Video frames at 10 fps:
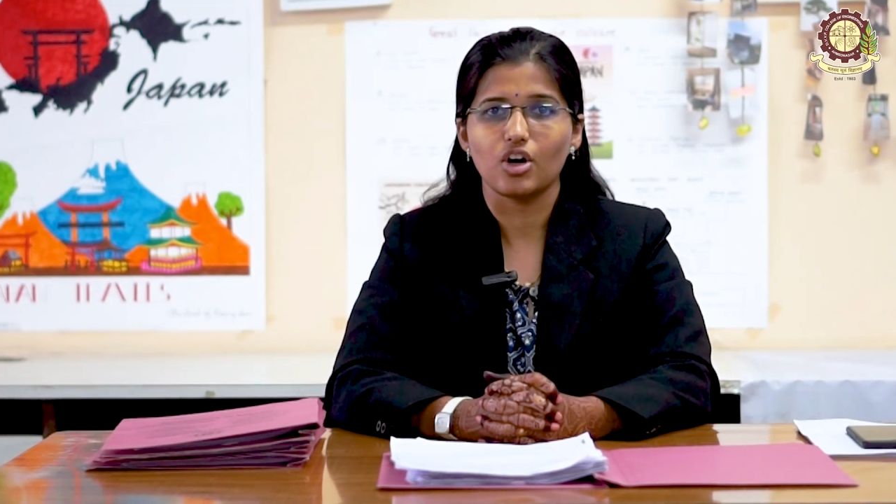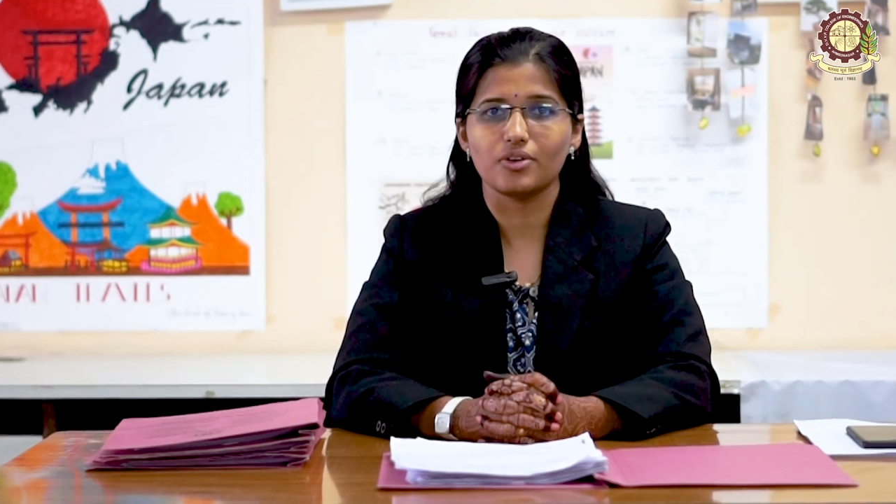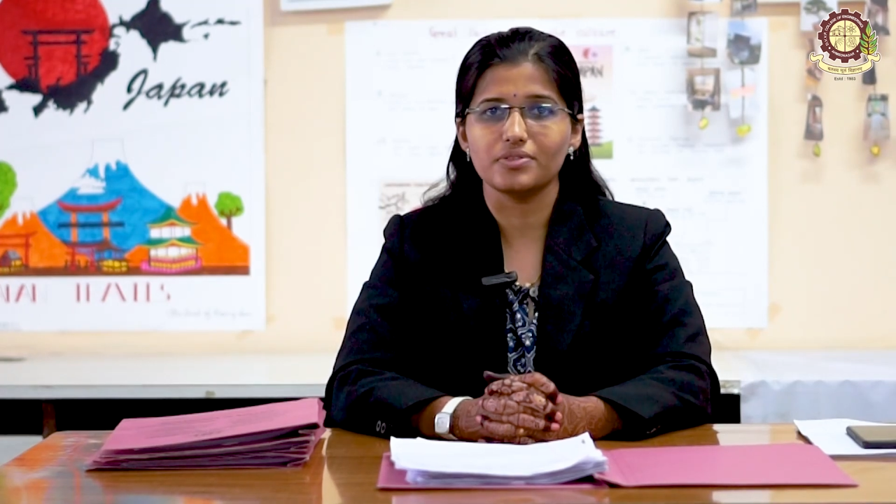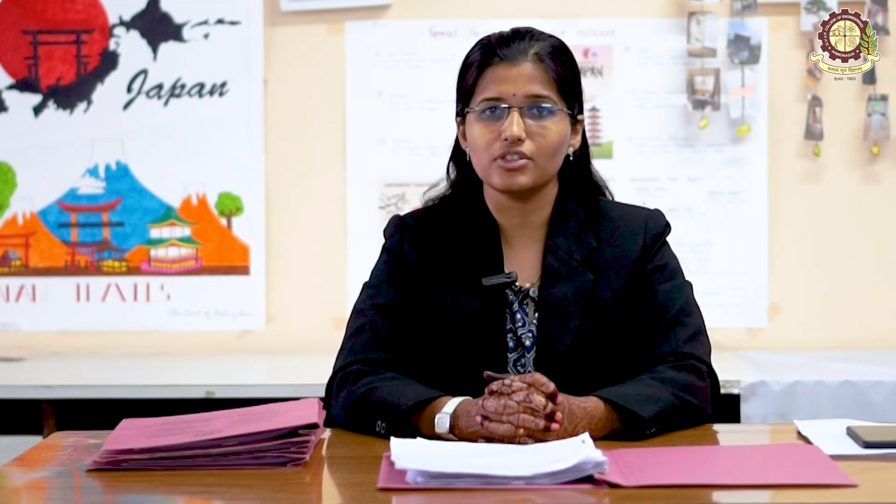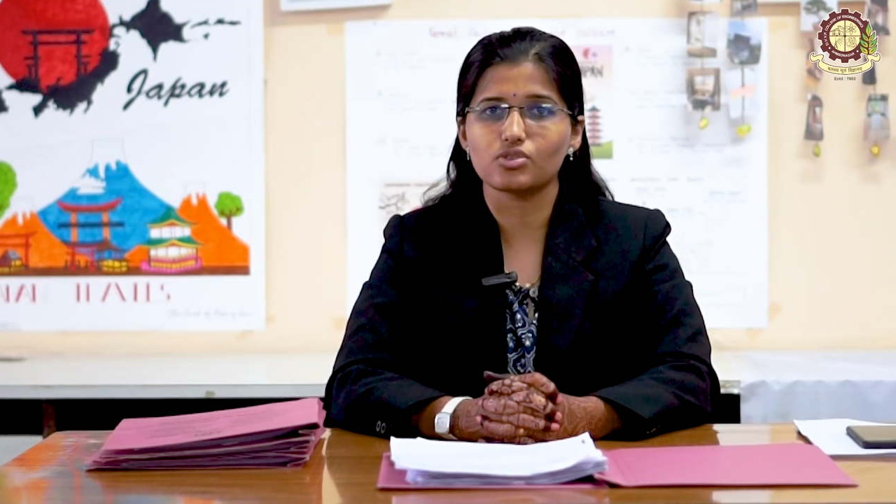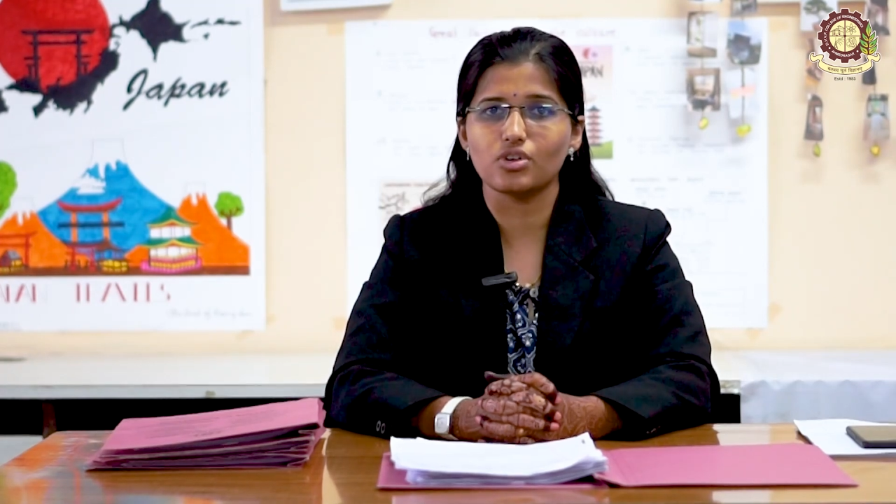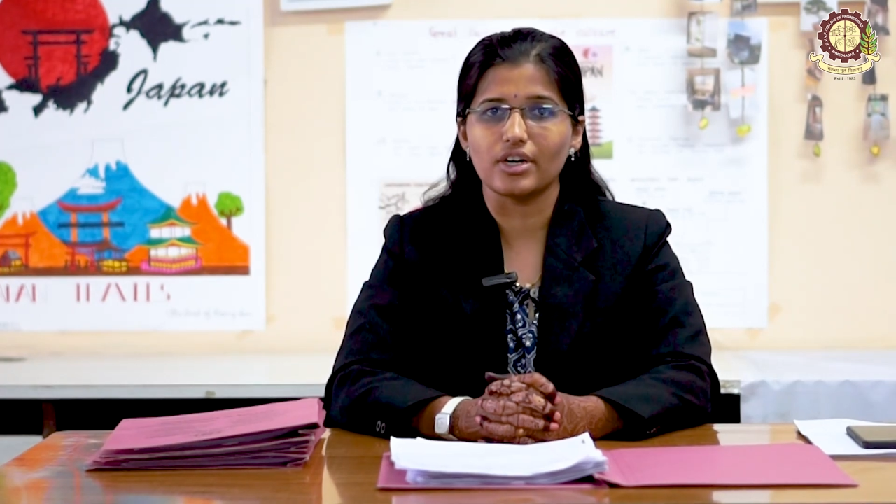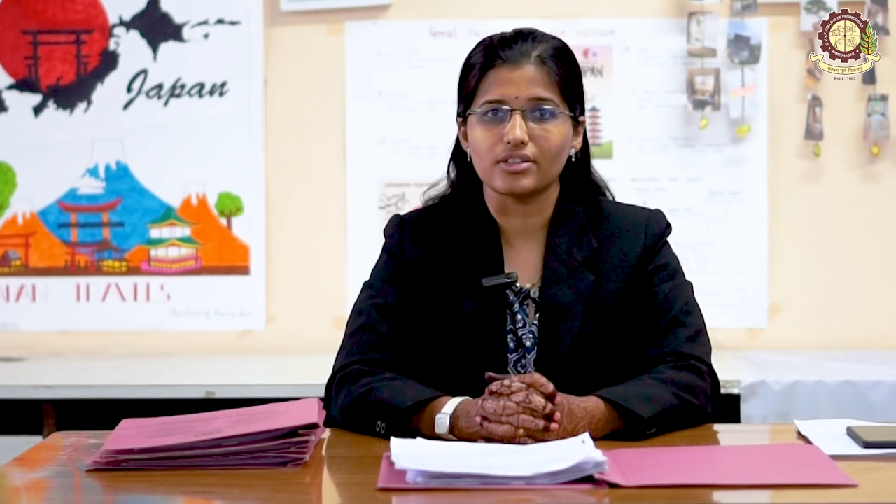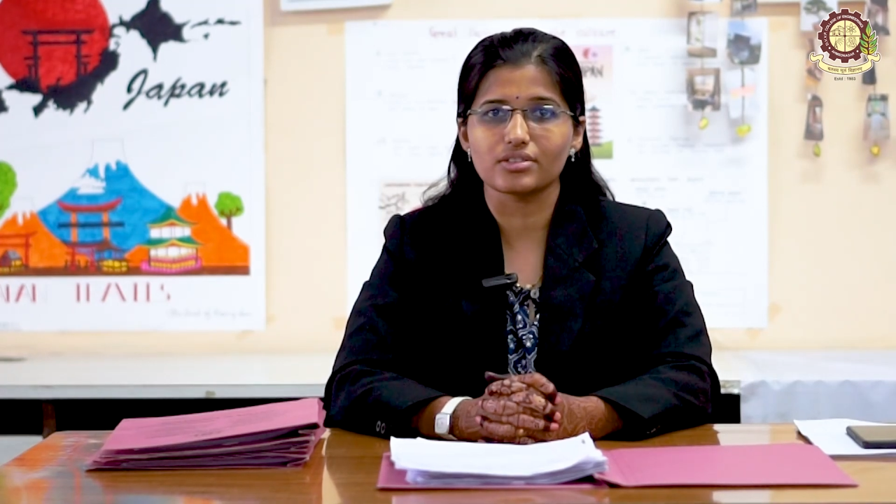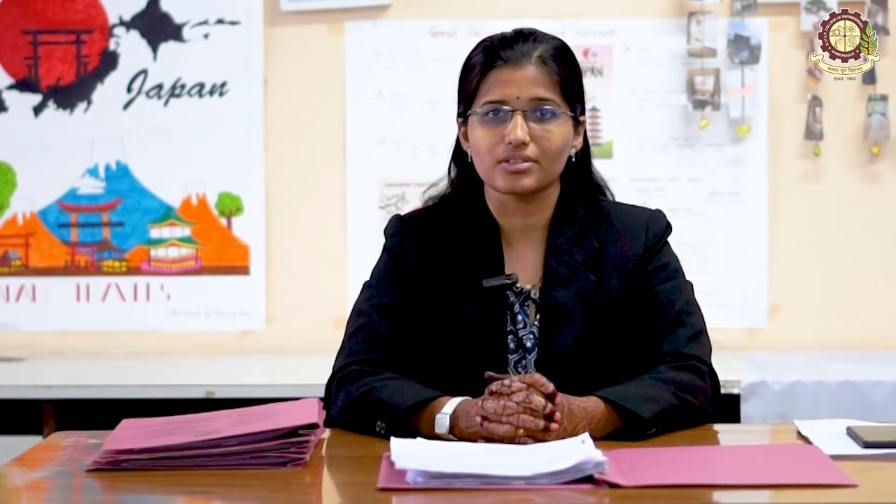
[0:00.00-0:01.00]
of the
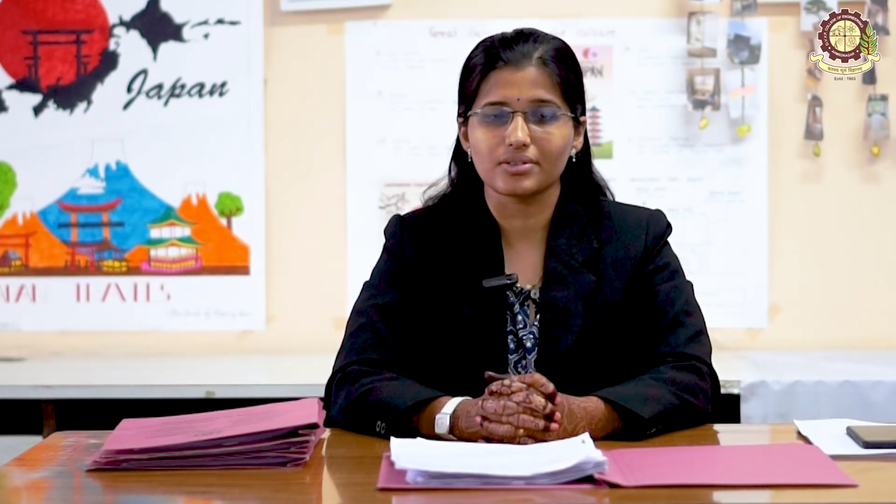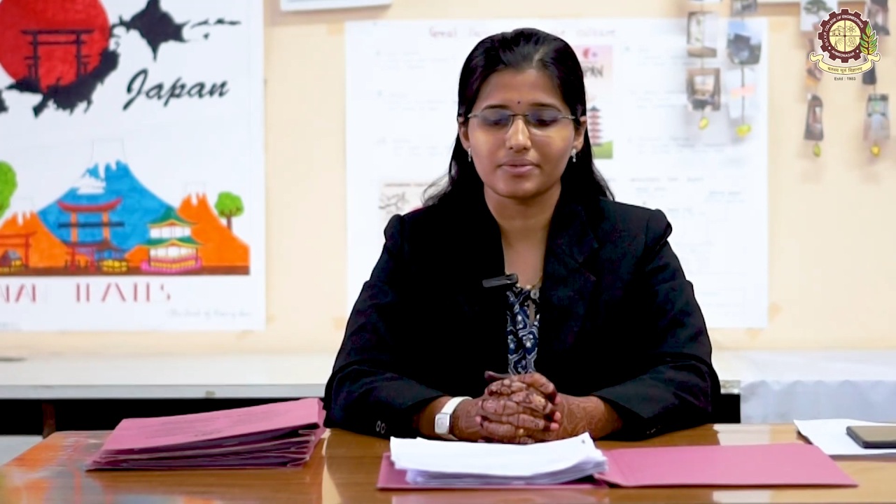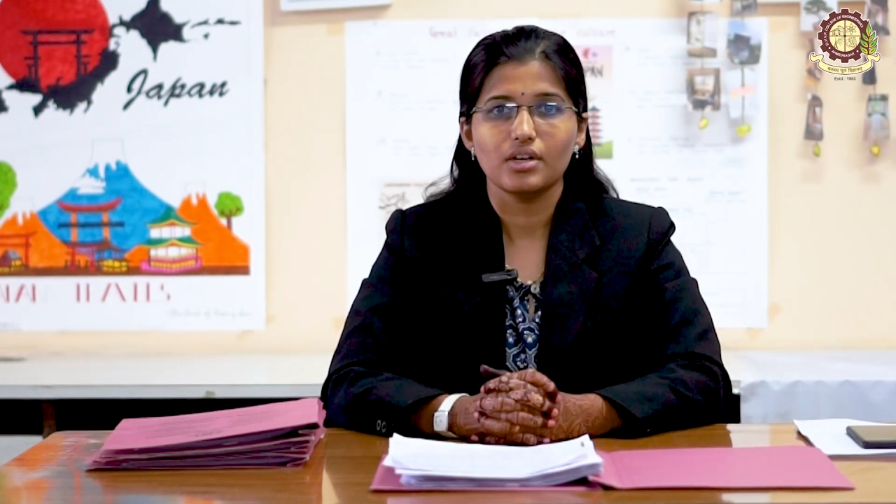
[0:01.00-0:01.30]
students.